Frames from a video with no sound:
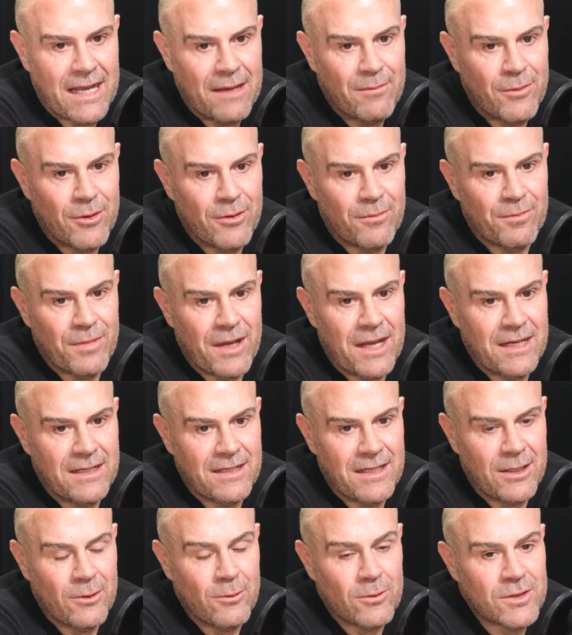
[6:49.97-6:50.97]
And more,
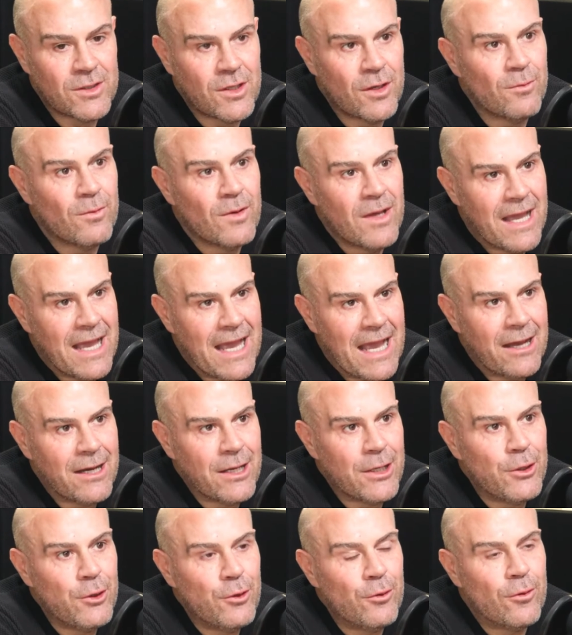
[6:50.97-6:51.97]
and also, how
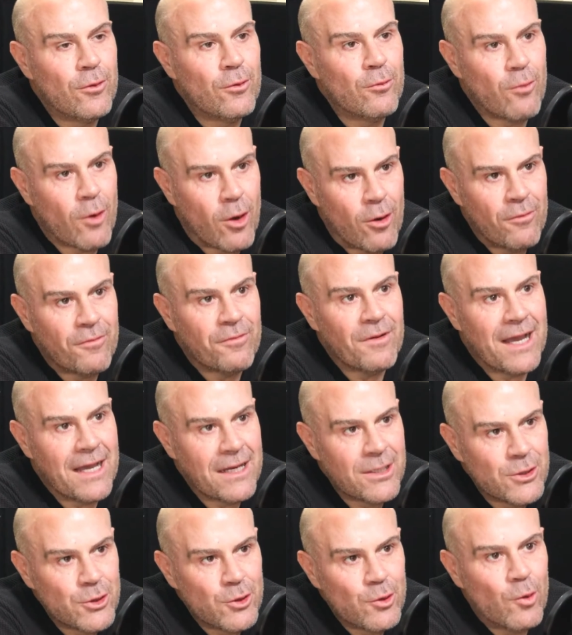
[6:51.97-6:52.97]
does your role
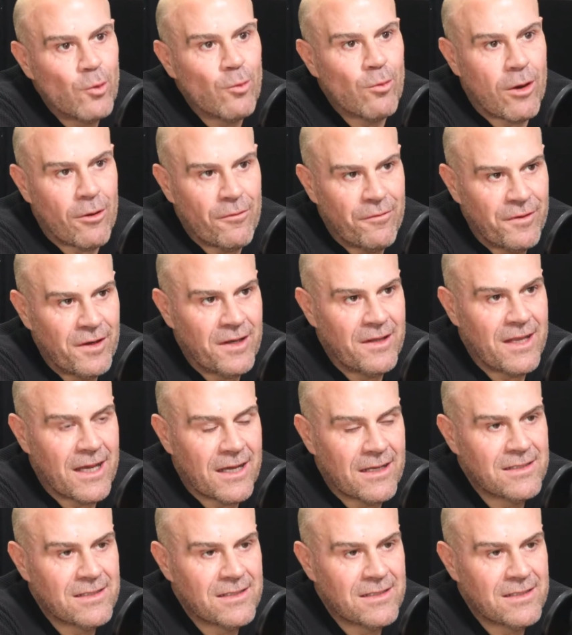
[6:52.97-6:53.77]
fit in that?